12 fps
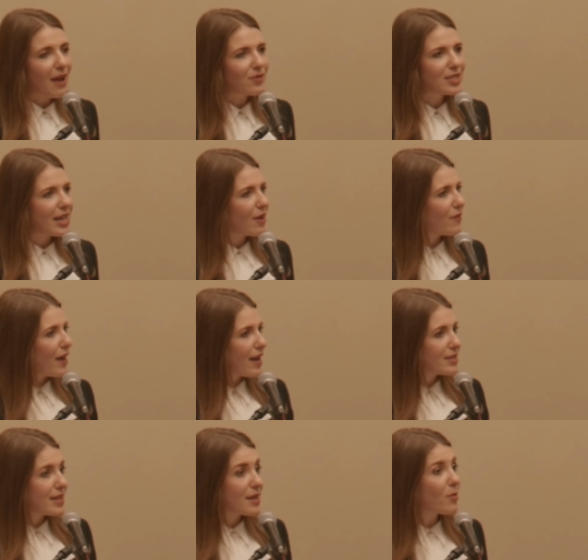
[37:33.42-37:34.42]
I have to say, I've
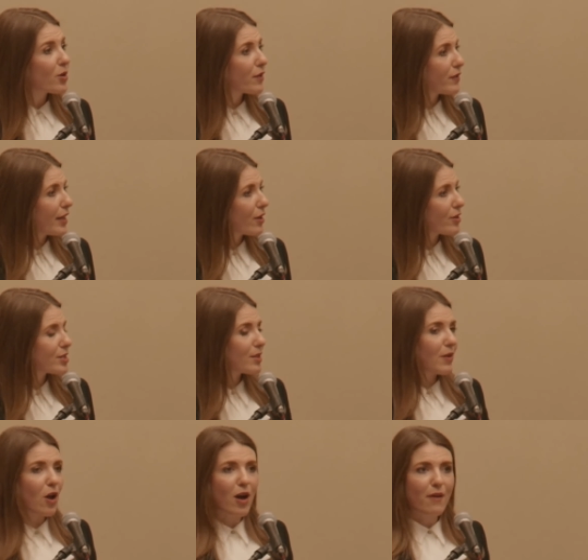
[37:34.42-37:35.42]
had a number of leaders,
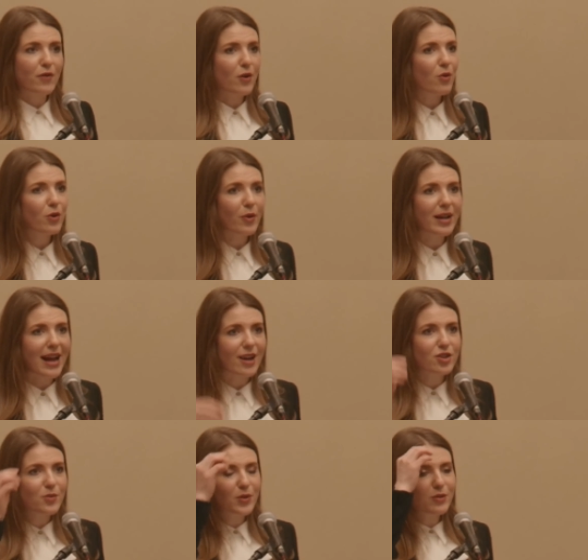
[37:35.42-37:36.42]
and they all have their own great
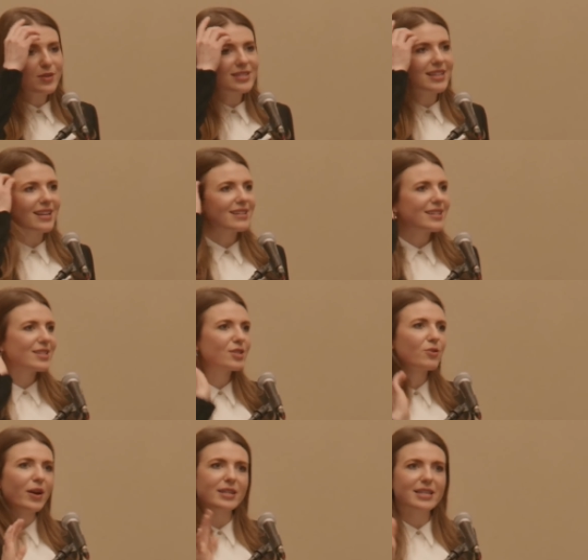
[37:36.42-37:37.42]
attributes, and
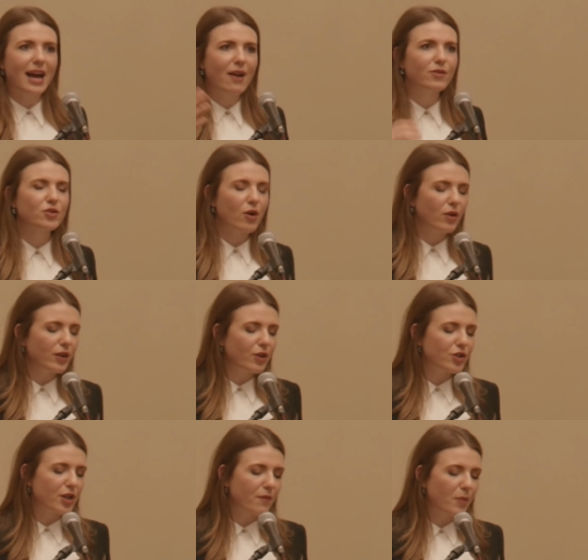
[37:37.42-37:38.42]
it's great to have strong
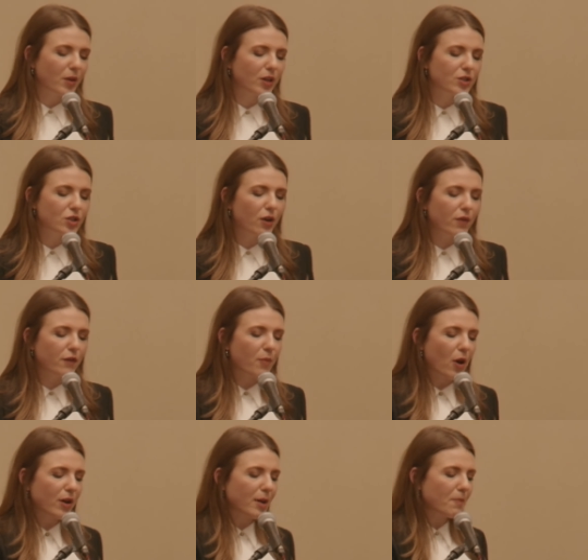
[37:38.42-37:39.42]
leadership from the Conservative
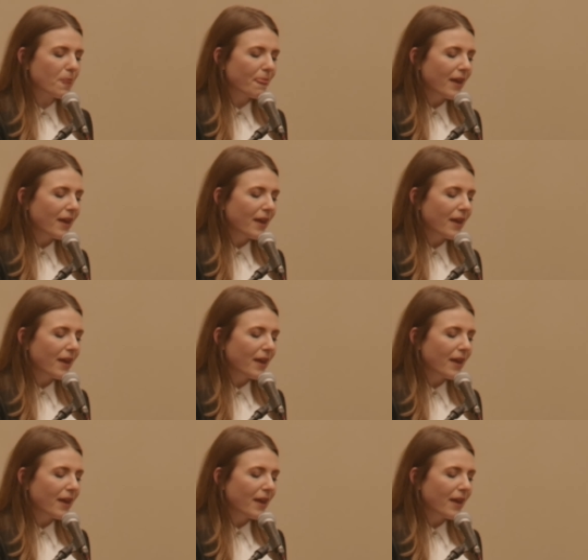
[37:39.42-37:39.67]
Party.